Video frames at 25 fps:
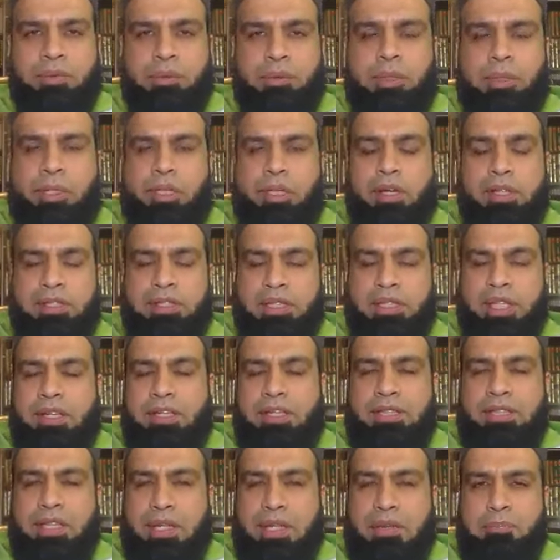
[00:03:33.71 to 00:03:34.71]
Because it
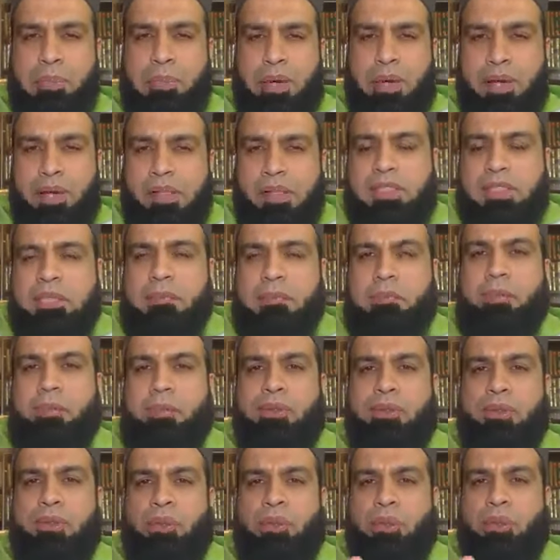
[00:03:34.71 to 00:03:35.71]
is
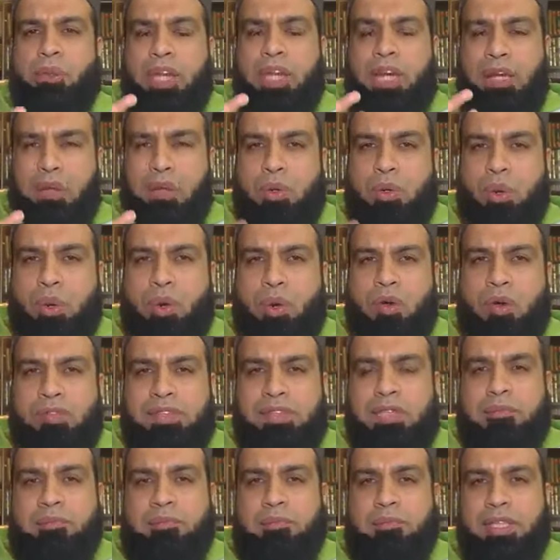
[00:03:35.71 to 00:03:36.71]
impossible to let go of
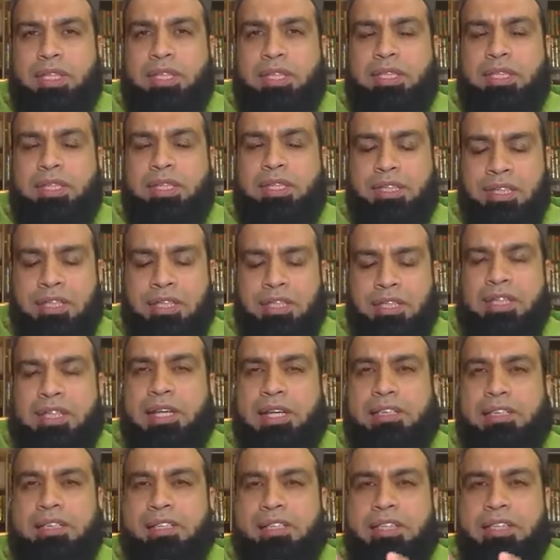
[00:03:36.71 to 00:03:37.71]
something
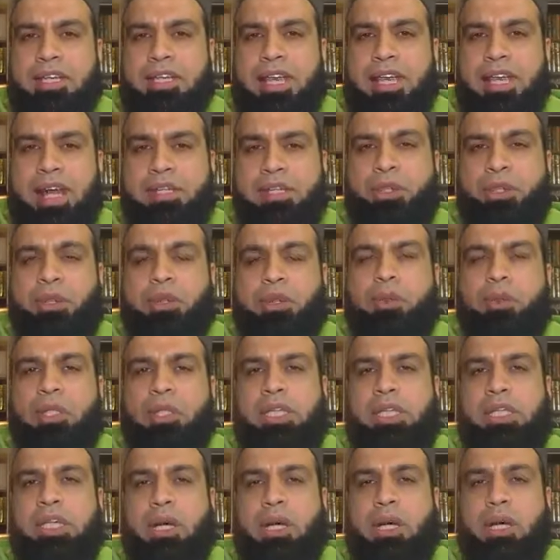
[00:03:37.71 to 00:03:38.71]
that is
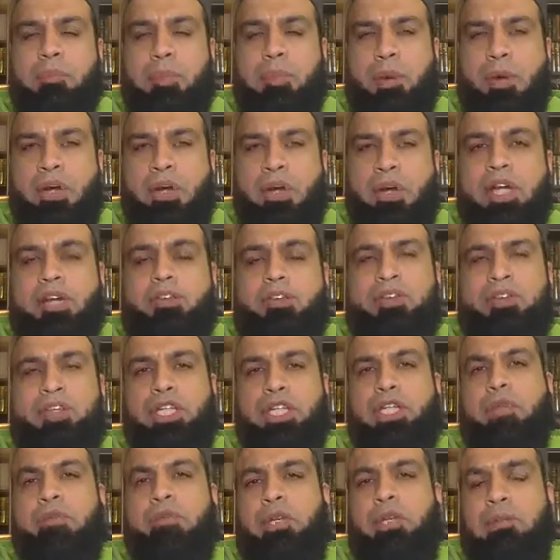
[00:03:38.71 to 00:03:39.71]
naturally a part of a
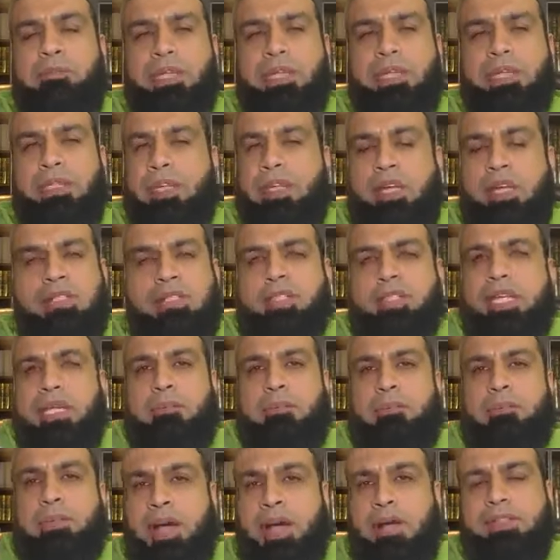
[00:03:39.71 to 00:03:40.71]
human being. It is
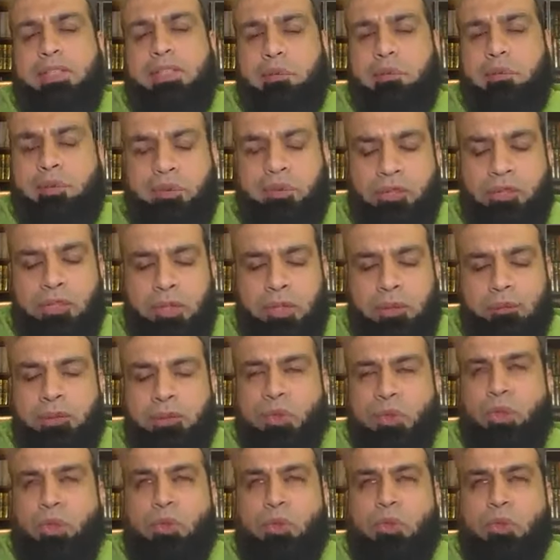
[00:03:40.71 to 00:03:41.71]
impossible.
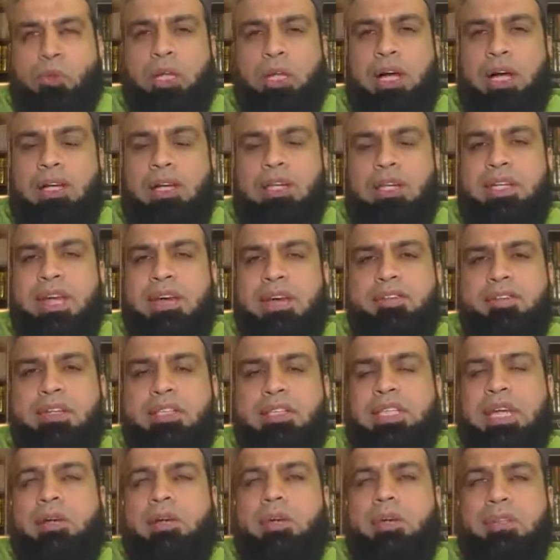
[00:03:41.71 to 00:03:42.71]
So the Quran never
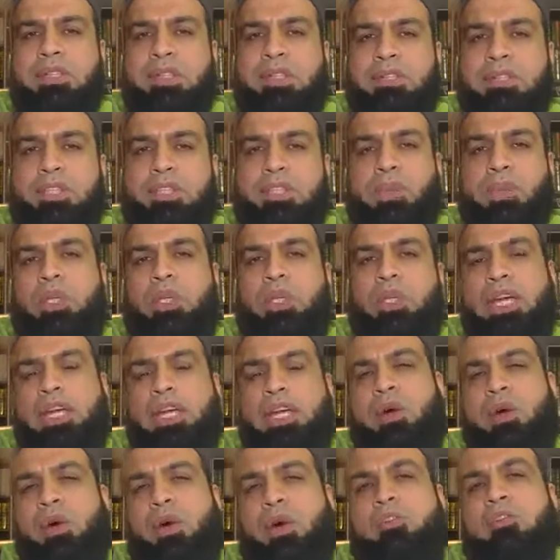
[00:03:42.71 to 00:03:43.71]
tells us to
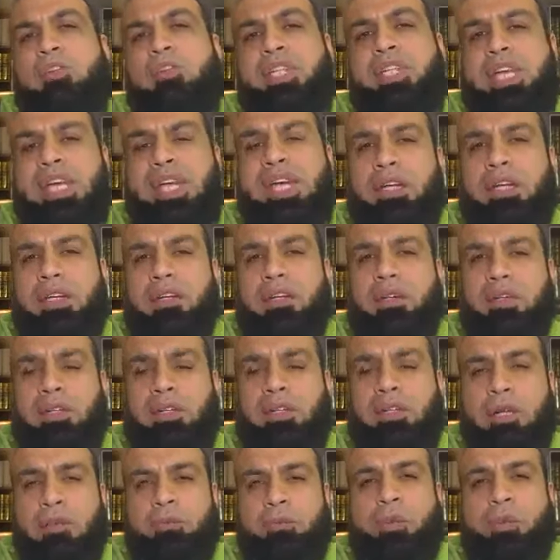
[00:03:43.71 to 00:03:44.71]
let go of the anger.
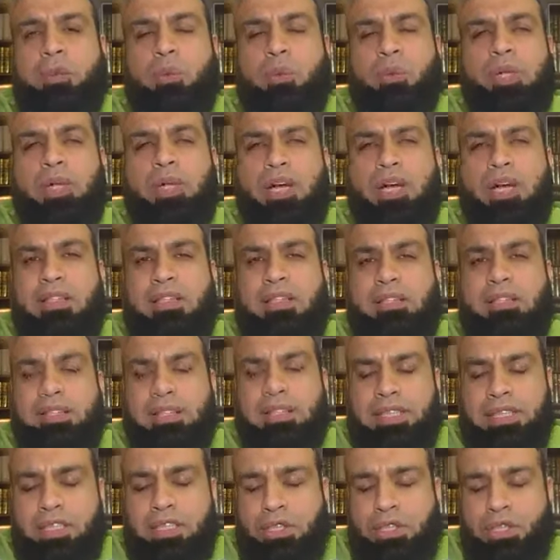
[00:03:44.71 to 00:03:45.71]
The Quran
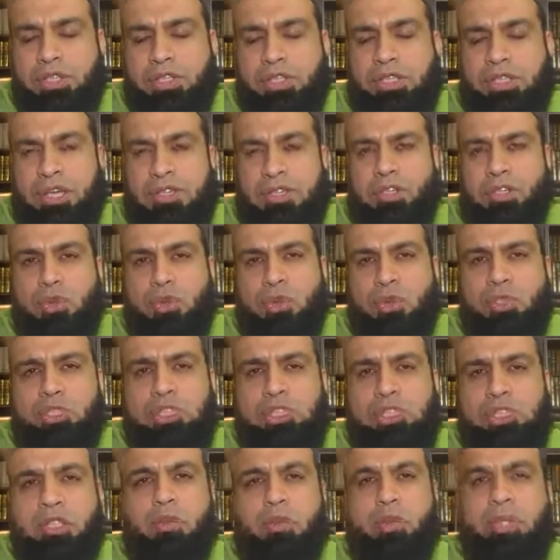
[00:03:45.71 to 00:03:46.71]
teaches us to
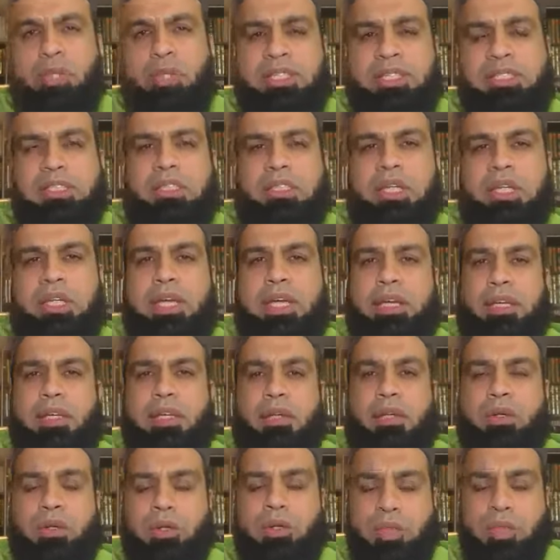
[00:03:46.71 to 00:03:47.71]
decrease the
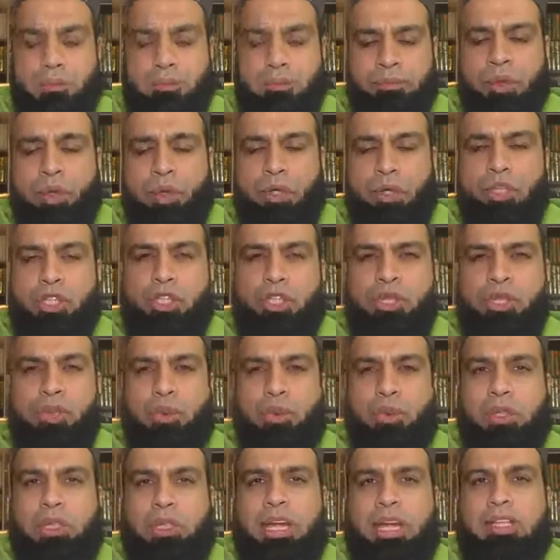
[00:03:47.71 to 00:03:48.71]
anger or
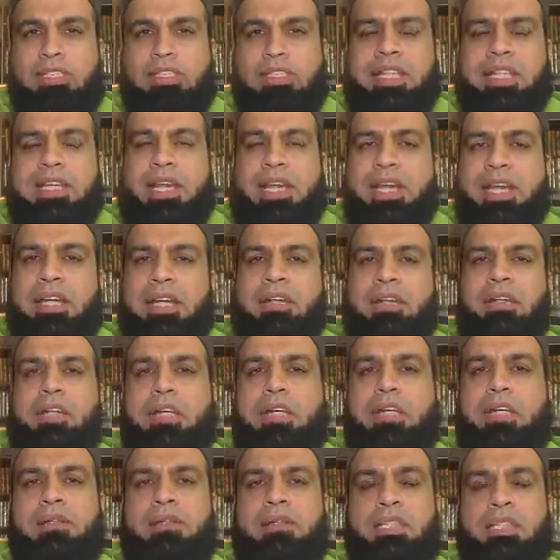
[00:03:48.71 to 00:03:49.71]
utilize that anger
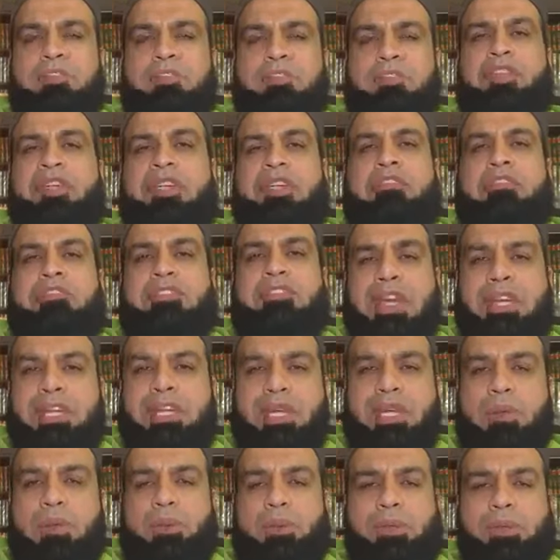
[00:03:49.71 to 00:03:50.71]
in different
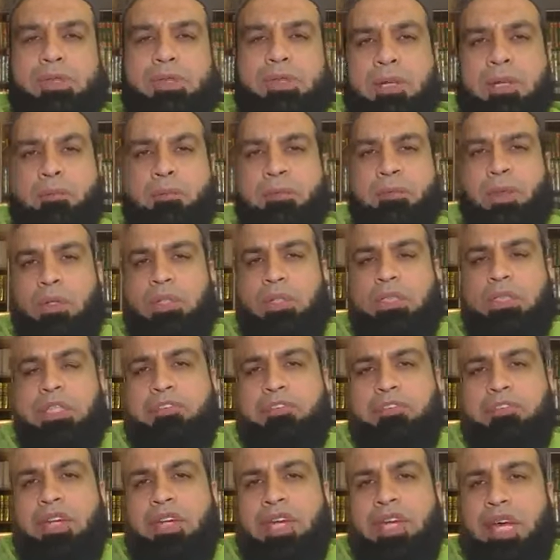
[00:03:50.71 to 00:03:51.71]
venues or
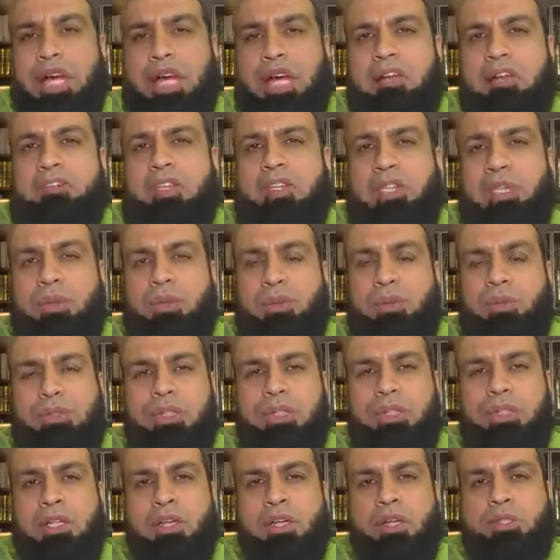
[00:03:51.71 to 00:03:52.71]
different
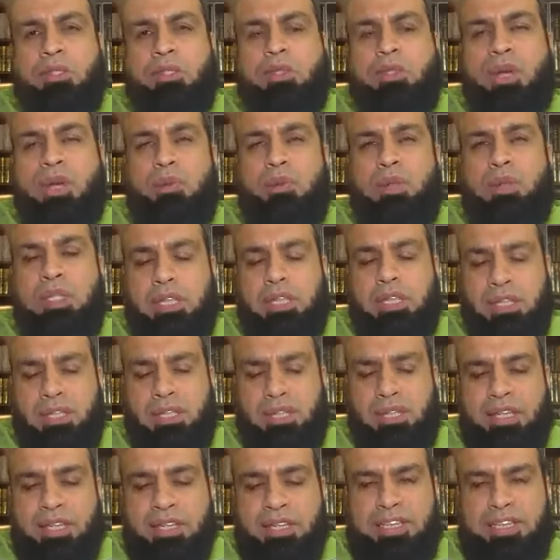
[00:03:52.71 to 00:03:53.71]
avenues so that we
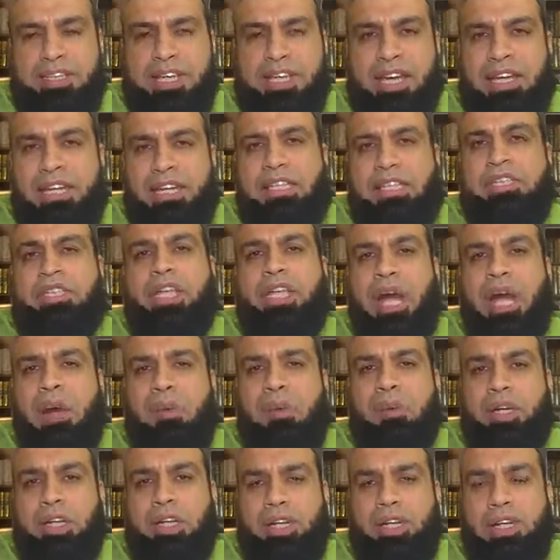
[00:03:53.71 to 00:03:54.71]
can gauge
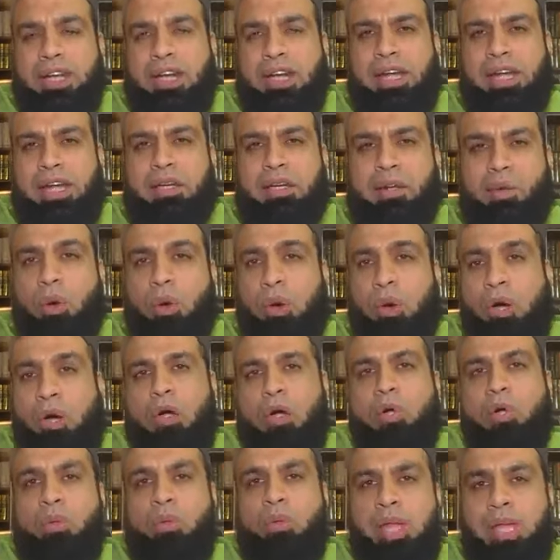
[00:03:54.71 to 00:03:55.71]
our anger or
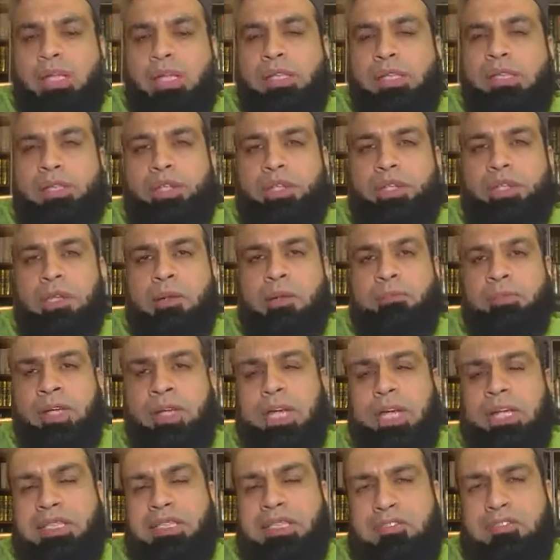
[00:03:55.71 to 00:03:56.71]
our rage
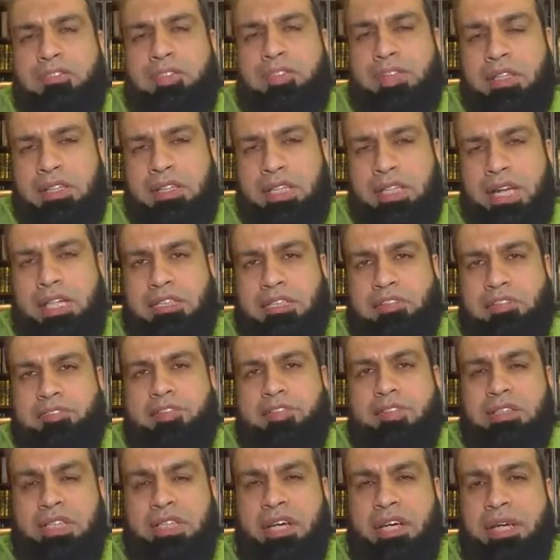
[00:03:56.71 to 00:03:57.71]
at
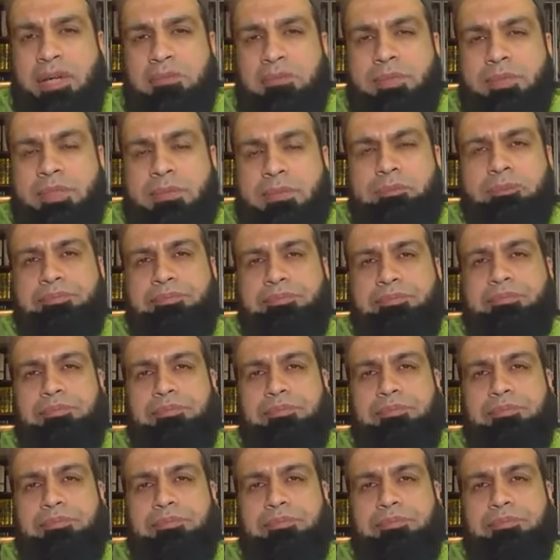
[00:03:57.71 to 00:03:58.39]
different times.